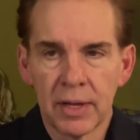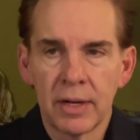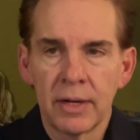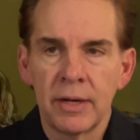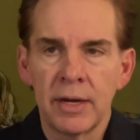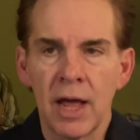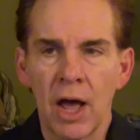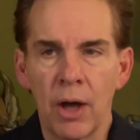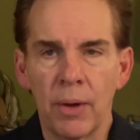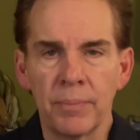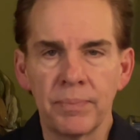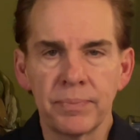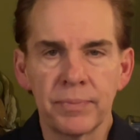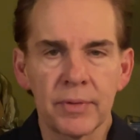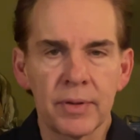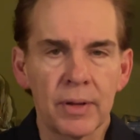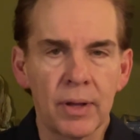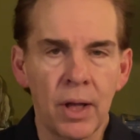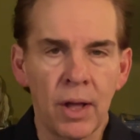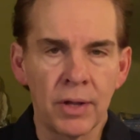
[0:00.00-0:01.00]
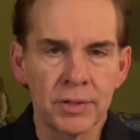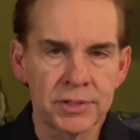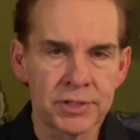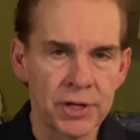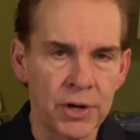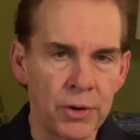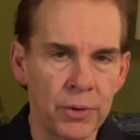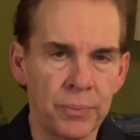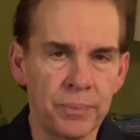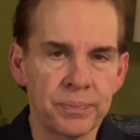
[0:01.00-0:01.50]
Now,
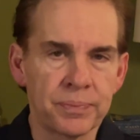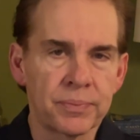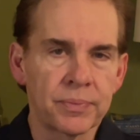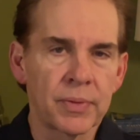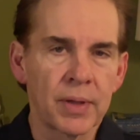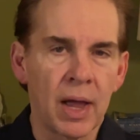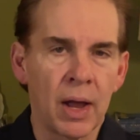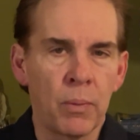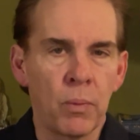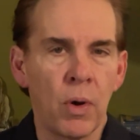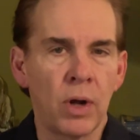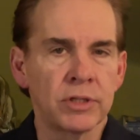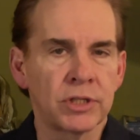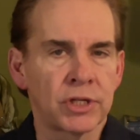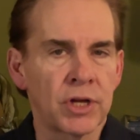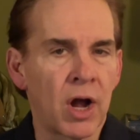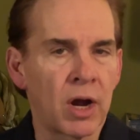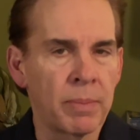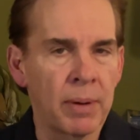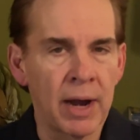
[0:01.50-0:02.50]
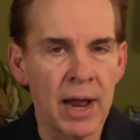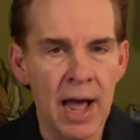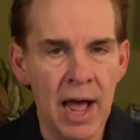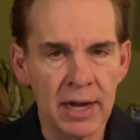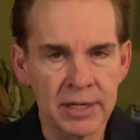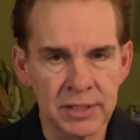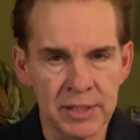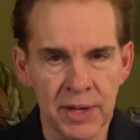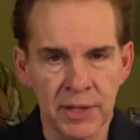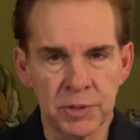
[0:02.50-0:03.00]
also, I want to talk about
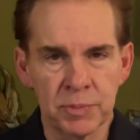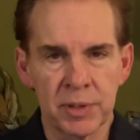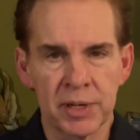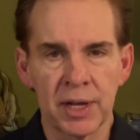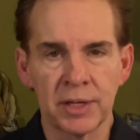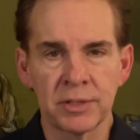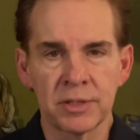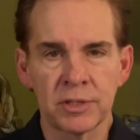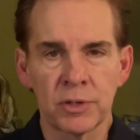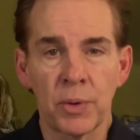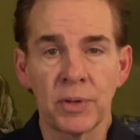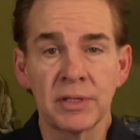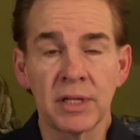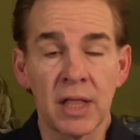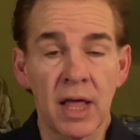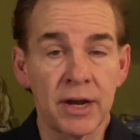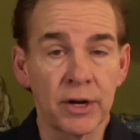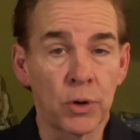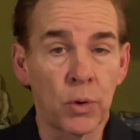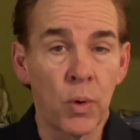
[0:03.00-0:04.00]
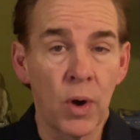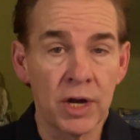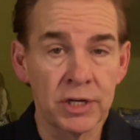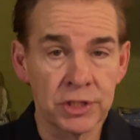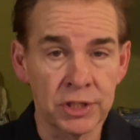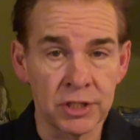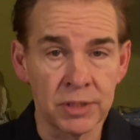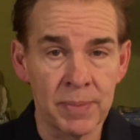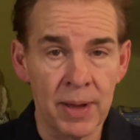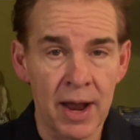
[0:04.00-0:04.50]
accents because there's always a lot of
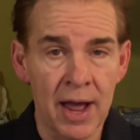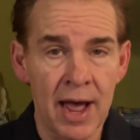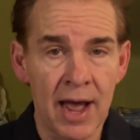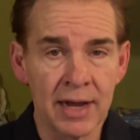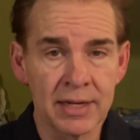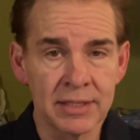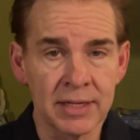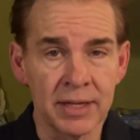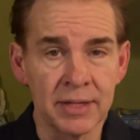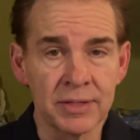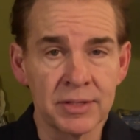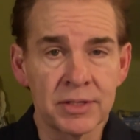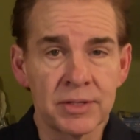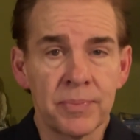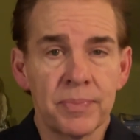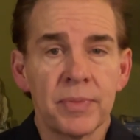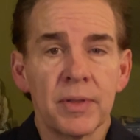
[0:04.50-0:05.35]
questions about accents.